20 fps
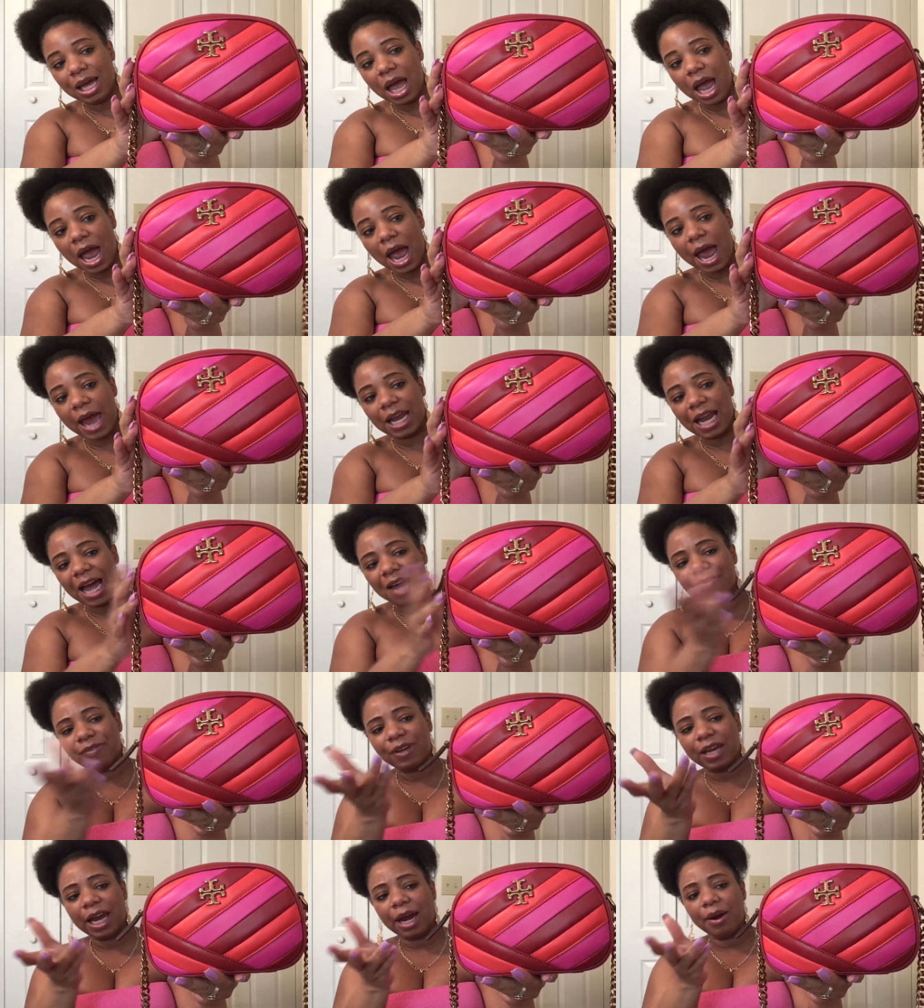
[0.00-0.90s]
And
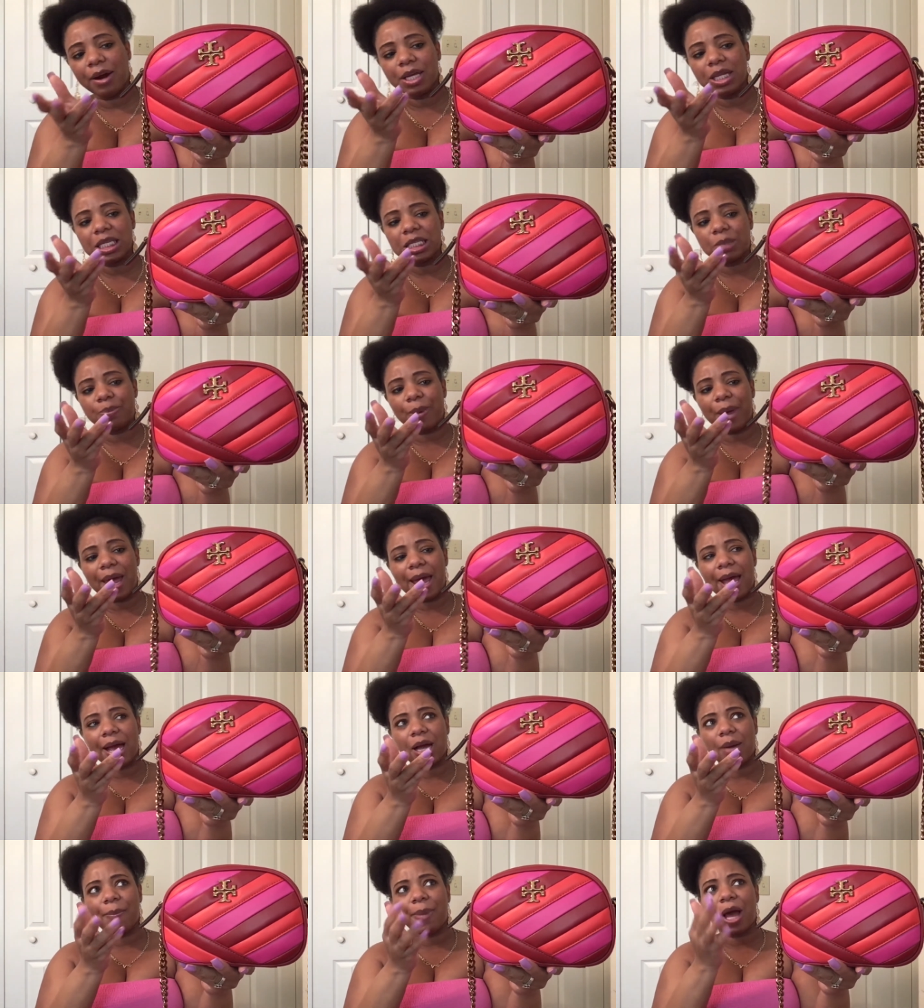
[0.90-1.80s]
I've carried this
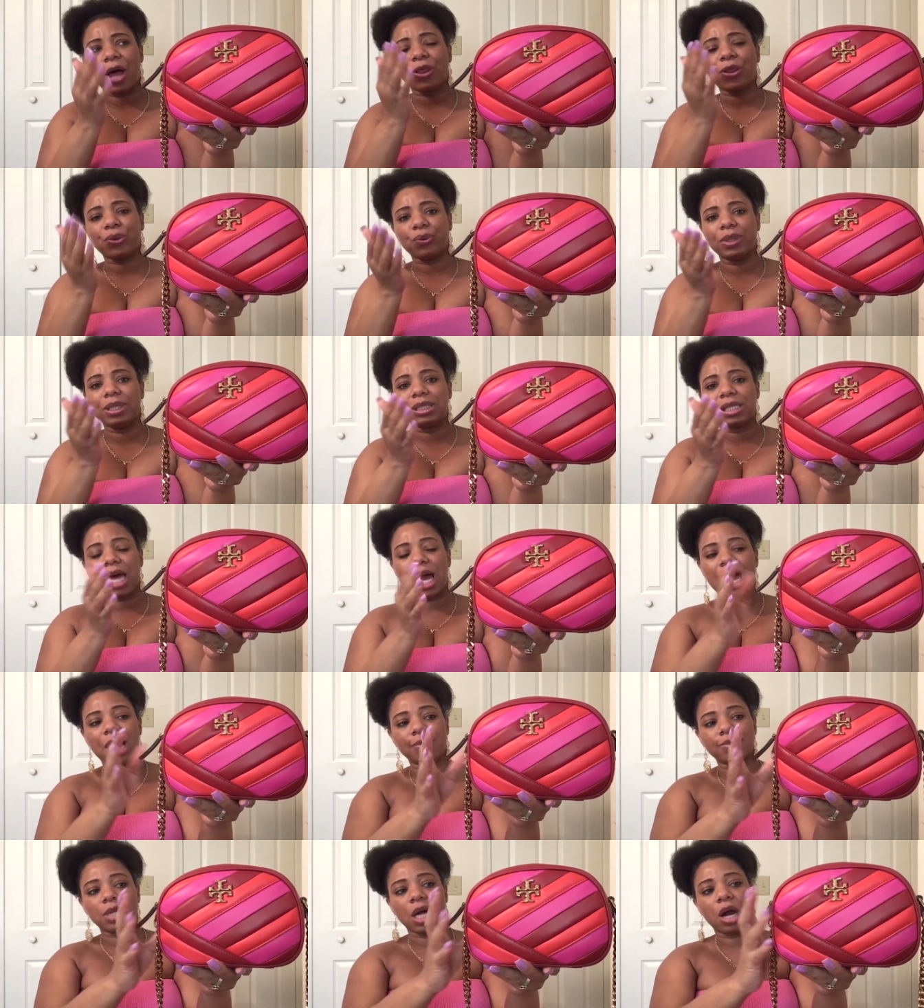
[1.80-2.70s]
bag about three
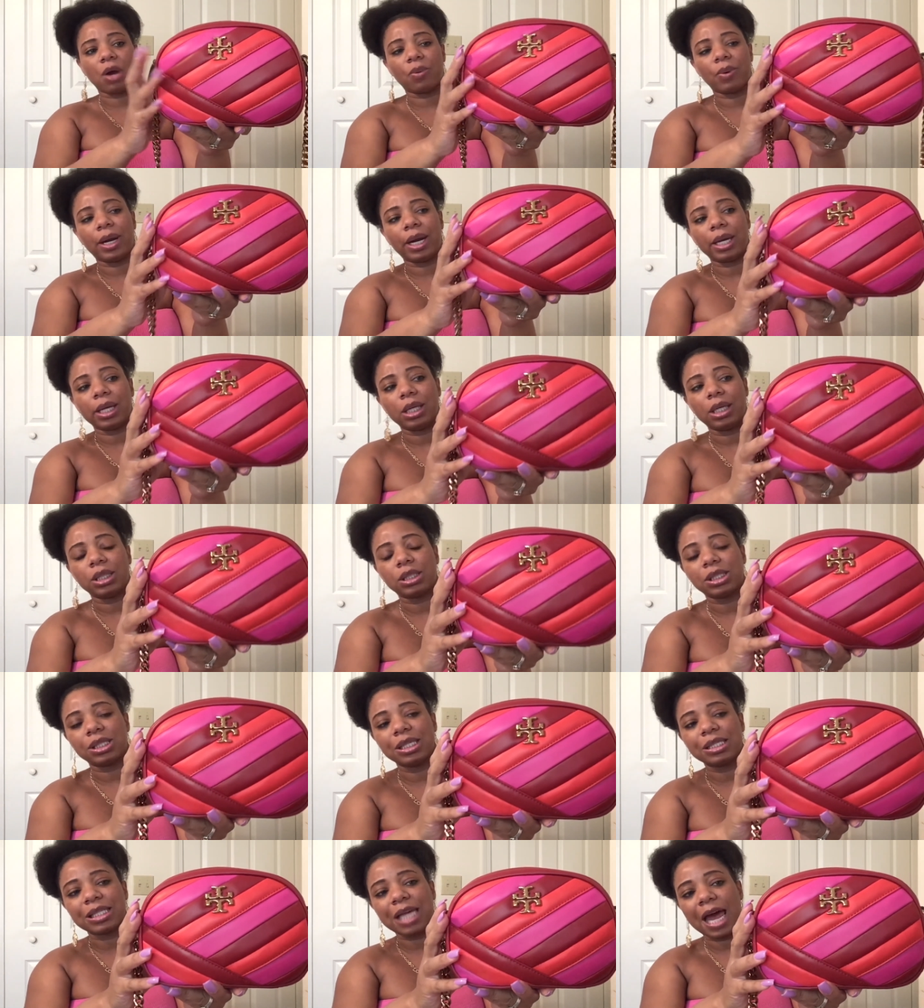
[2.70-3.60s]
times already
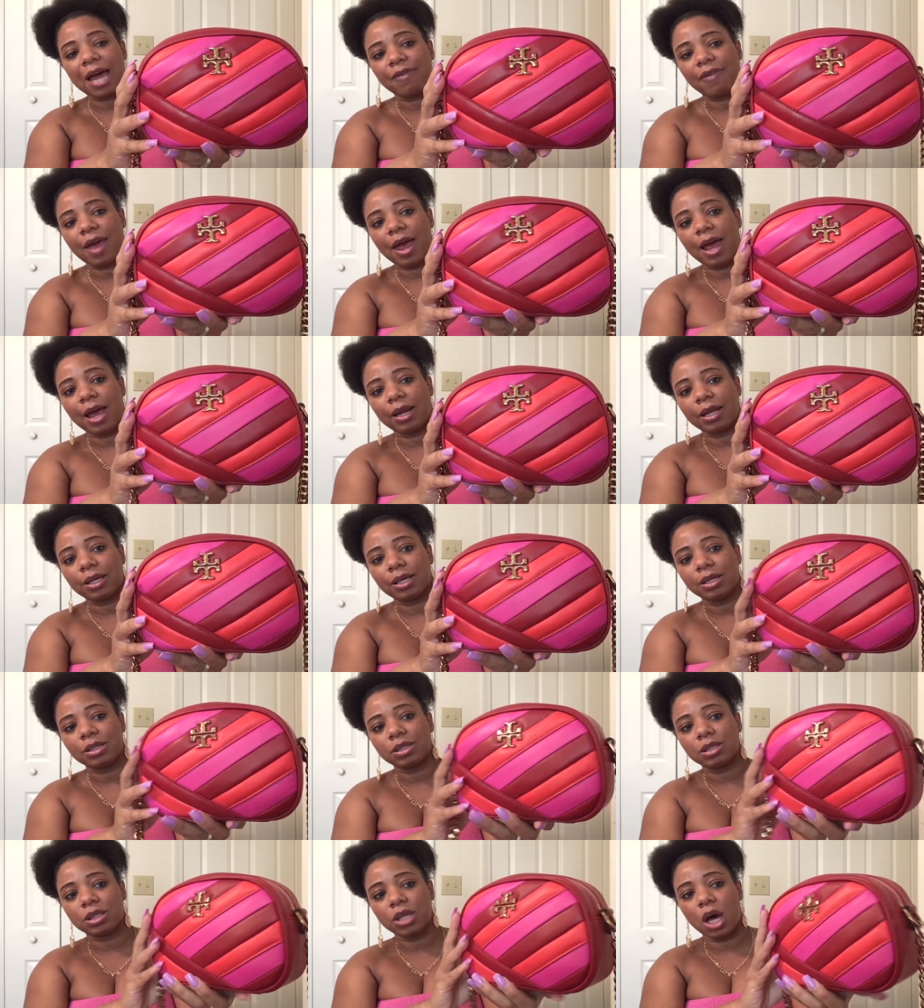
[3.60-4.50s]
since I've had it.
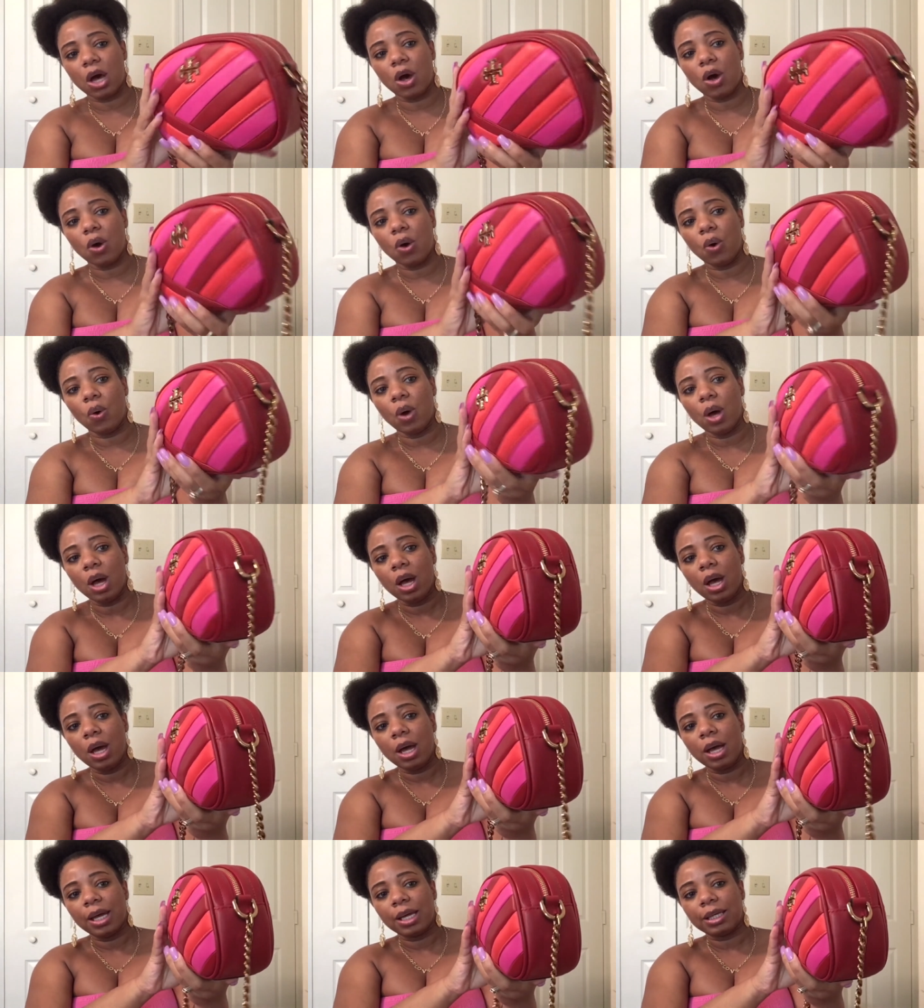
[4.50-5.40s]
So
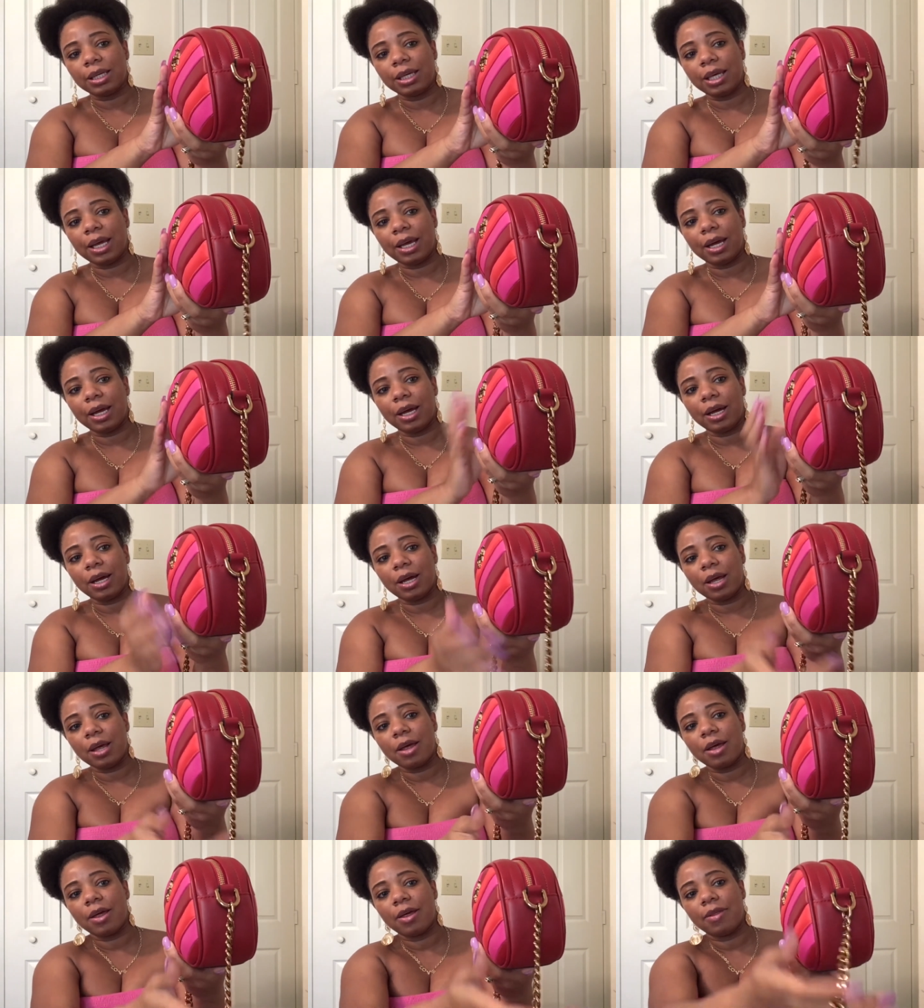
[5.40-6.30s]
yeah,
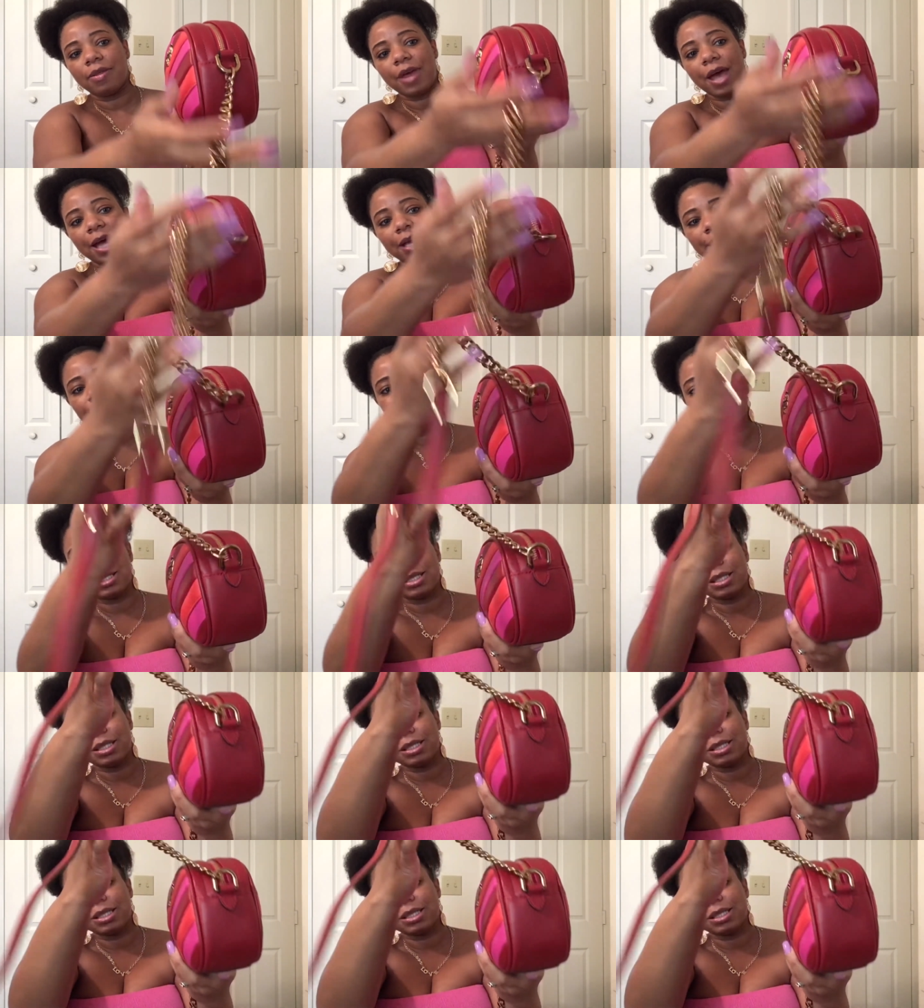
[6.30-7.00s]
that is the